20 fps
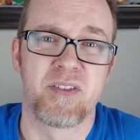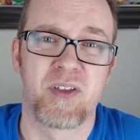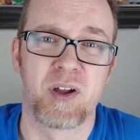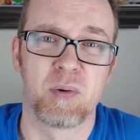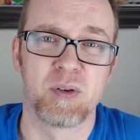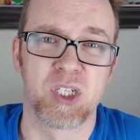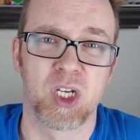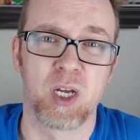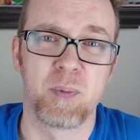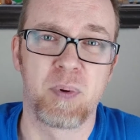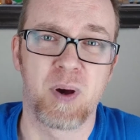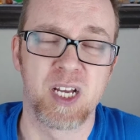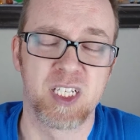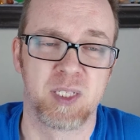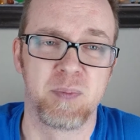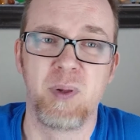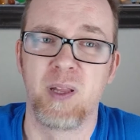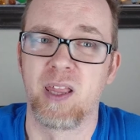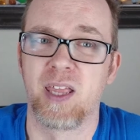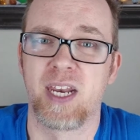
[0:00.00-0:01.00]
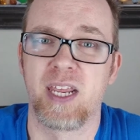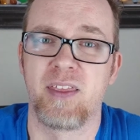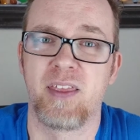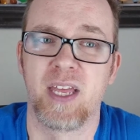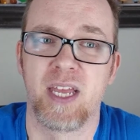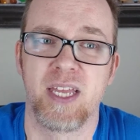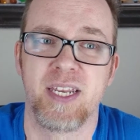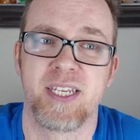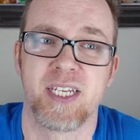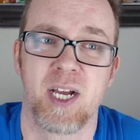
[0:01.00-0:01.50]
that there was a good possibility
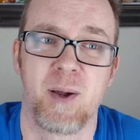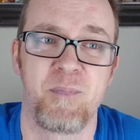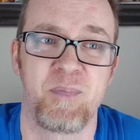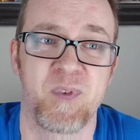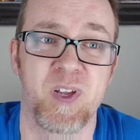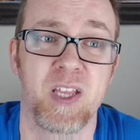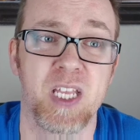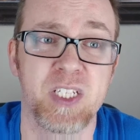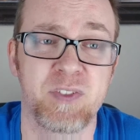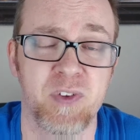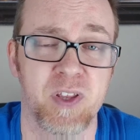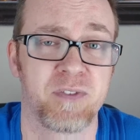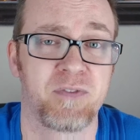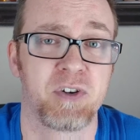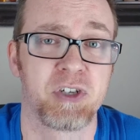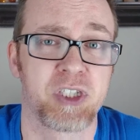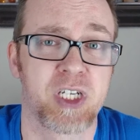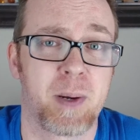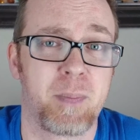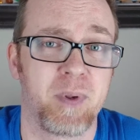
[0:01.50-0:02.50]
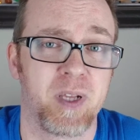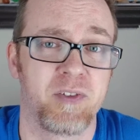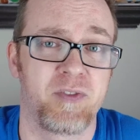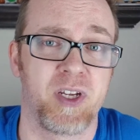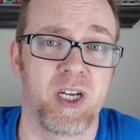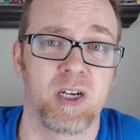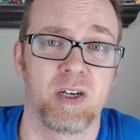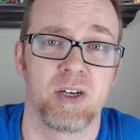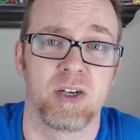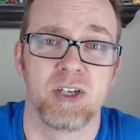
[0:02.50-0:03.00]
that at least for the first couple of
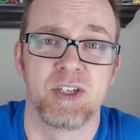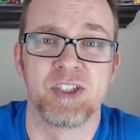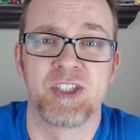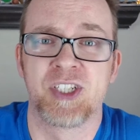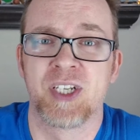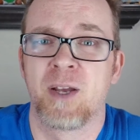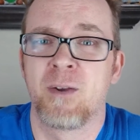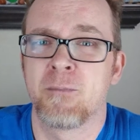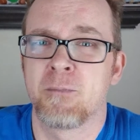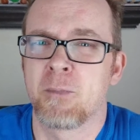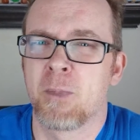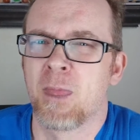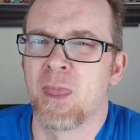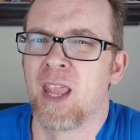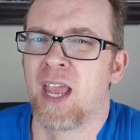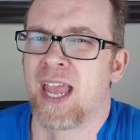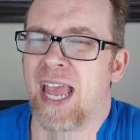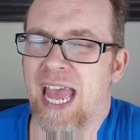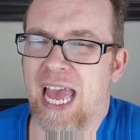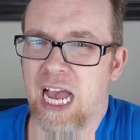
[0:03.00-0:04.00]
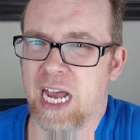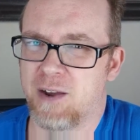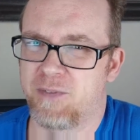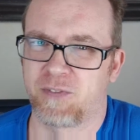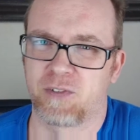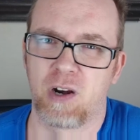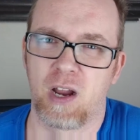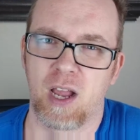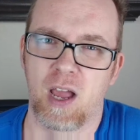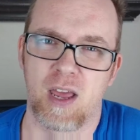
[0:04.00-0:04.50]
years
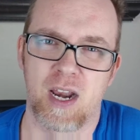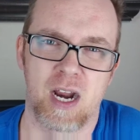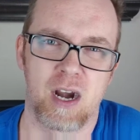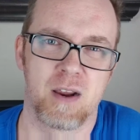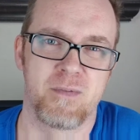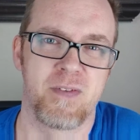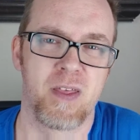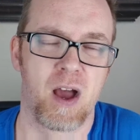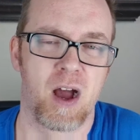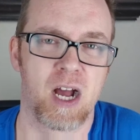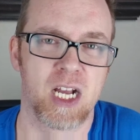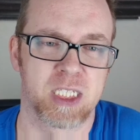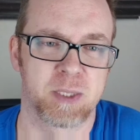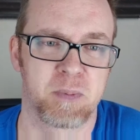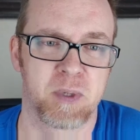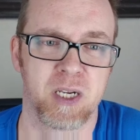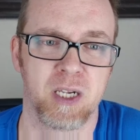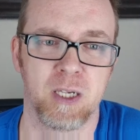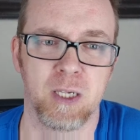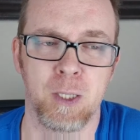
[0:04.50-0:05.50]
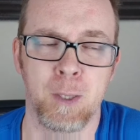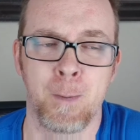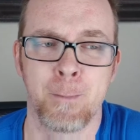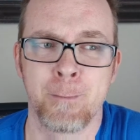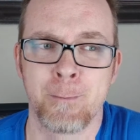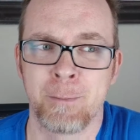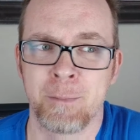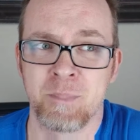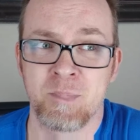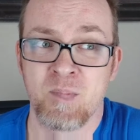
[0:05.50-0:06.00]
after I got out of the hospital,
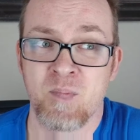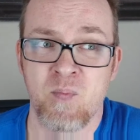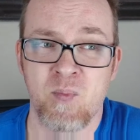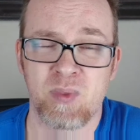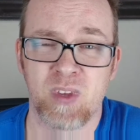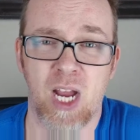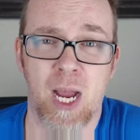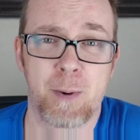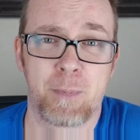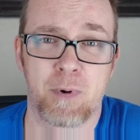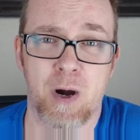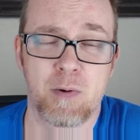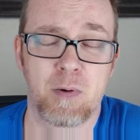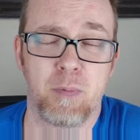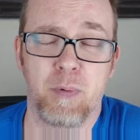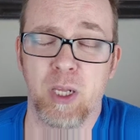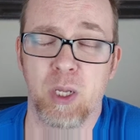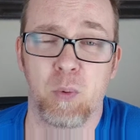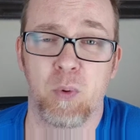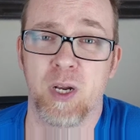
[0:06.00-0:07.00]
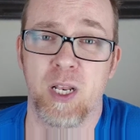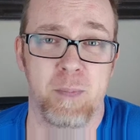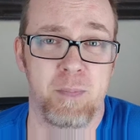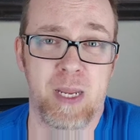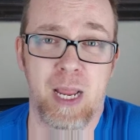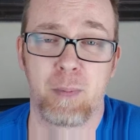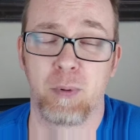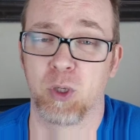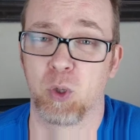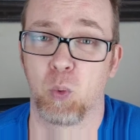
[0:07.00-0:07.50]
I probably wouldn't
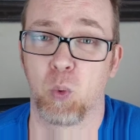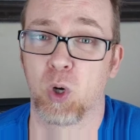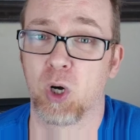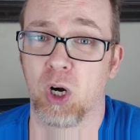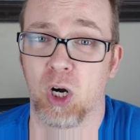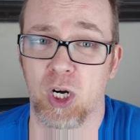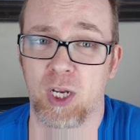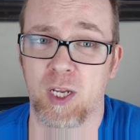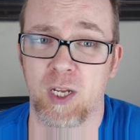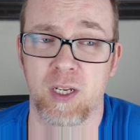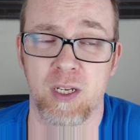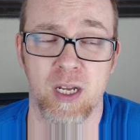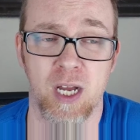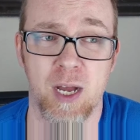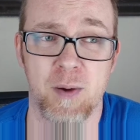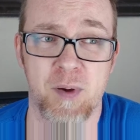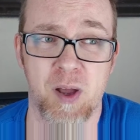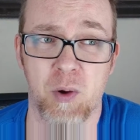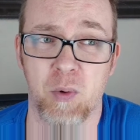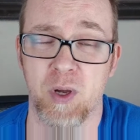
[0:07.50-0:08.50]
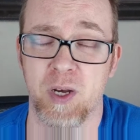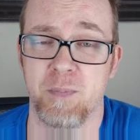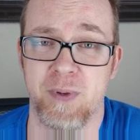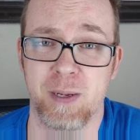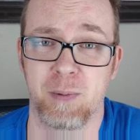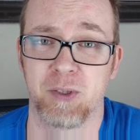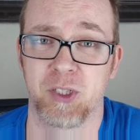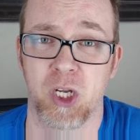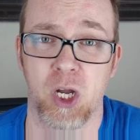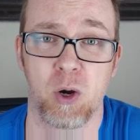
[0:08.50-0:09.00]
be able to work. I wouldn't be
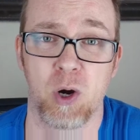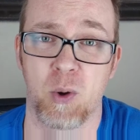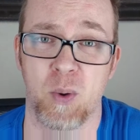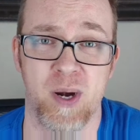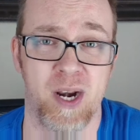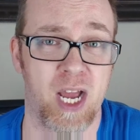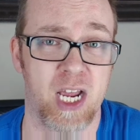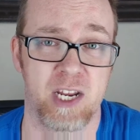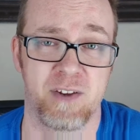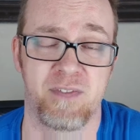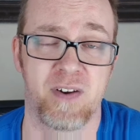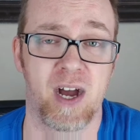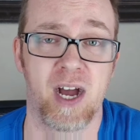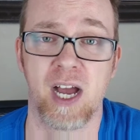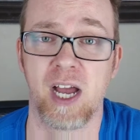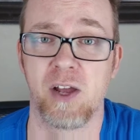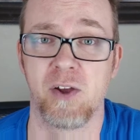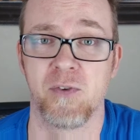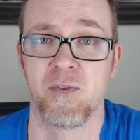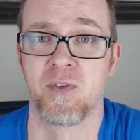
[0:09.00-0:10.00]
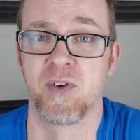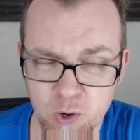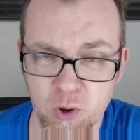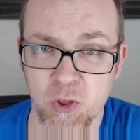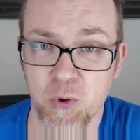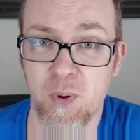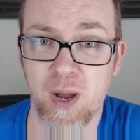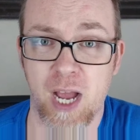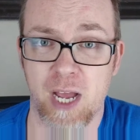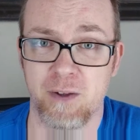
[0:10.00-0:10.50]
able to go to a 9 to 5,
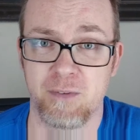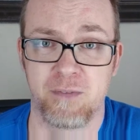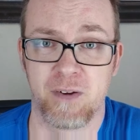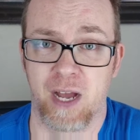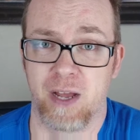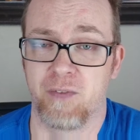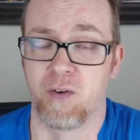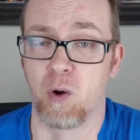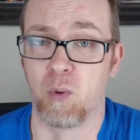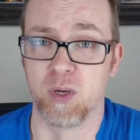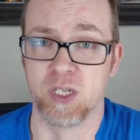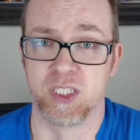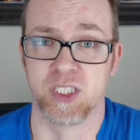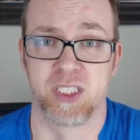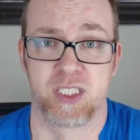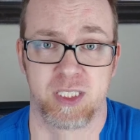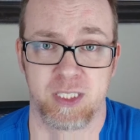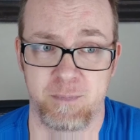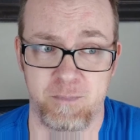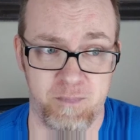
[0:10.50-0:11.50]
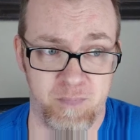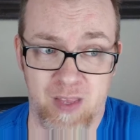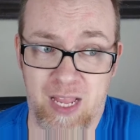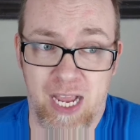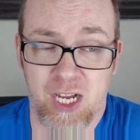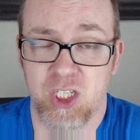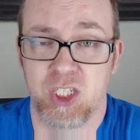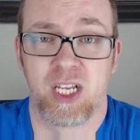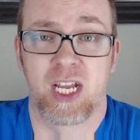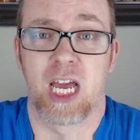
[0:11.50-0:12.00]
the way I've always
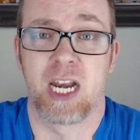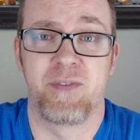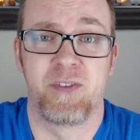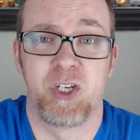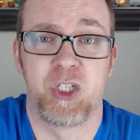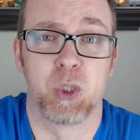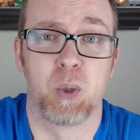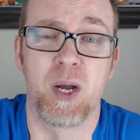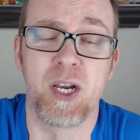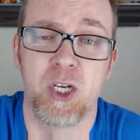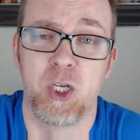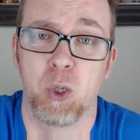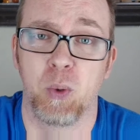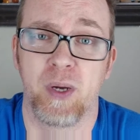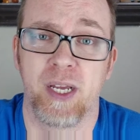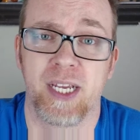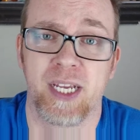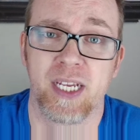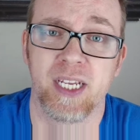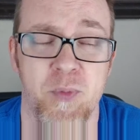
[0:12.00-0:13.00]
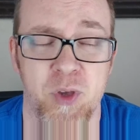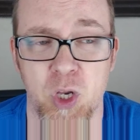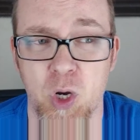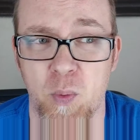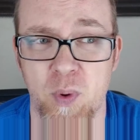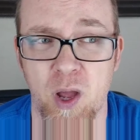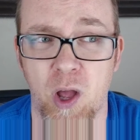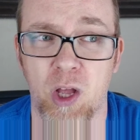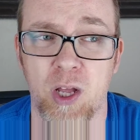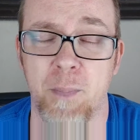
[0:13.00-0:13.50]
actually kind of enjoyed doing.
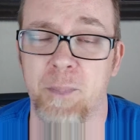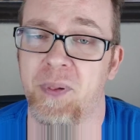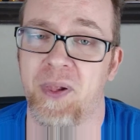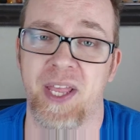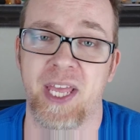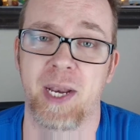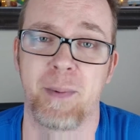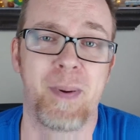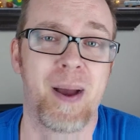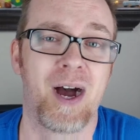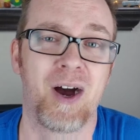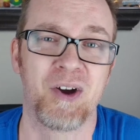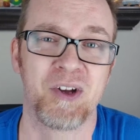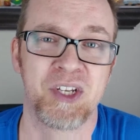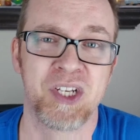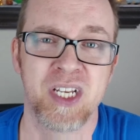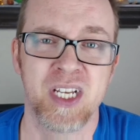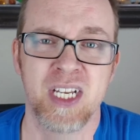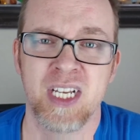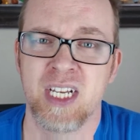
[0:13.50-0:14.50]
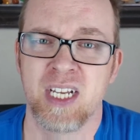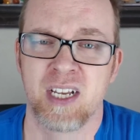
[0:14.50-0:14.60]
We all complain about